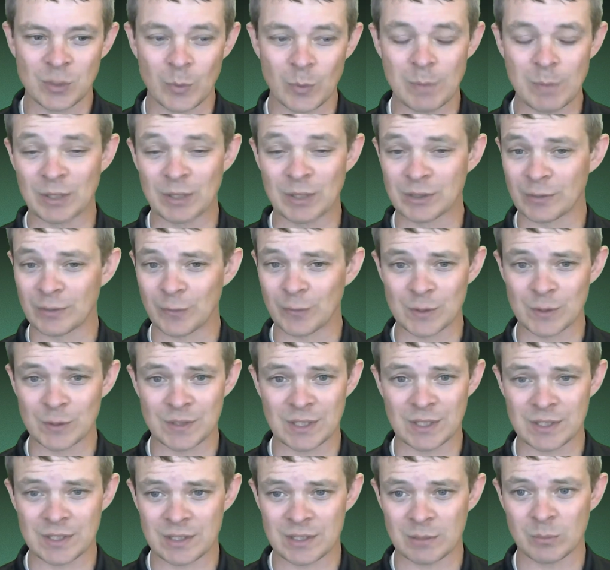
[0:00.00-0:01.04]
So we built a full
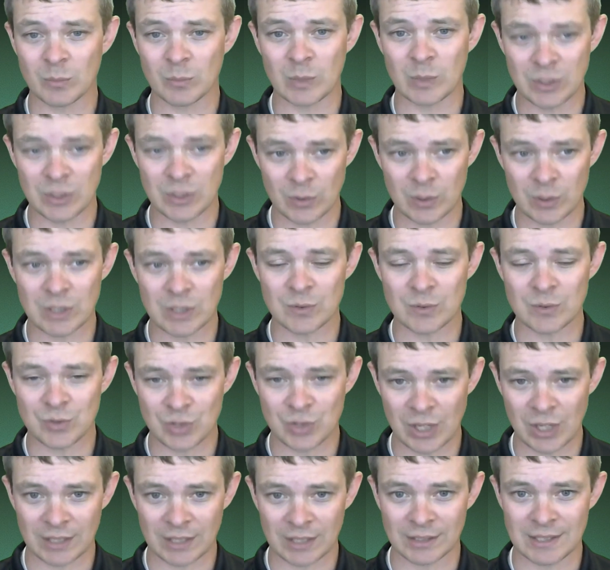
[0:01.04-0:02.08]
system. We do use
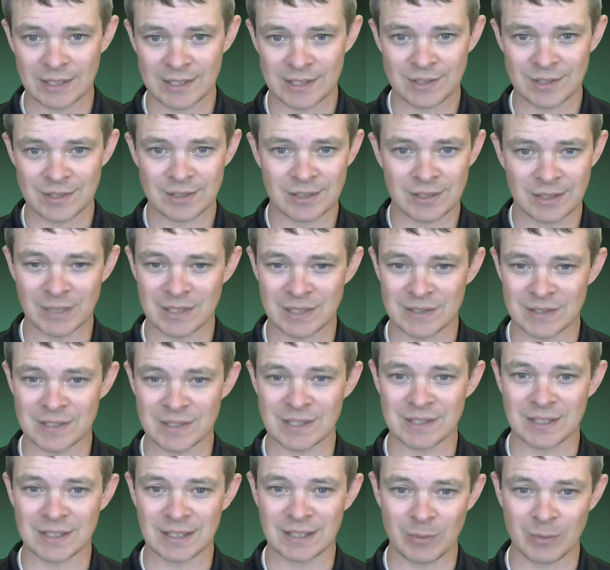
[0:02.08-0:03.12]
checklists
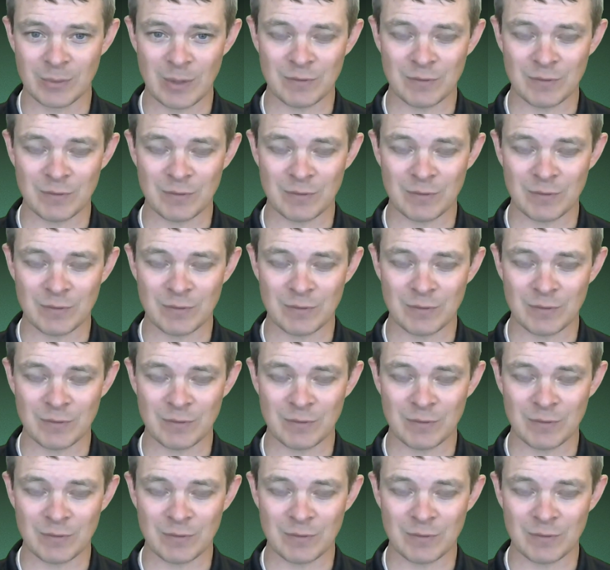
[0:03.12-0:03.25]
consistently.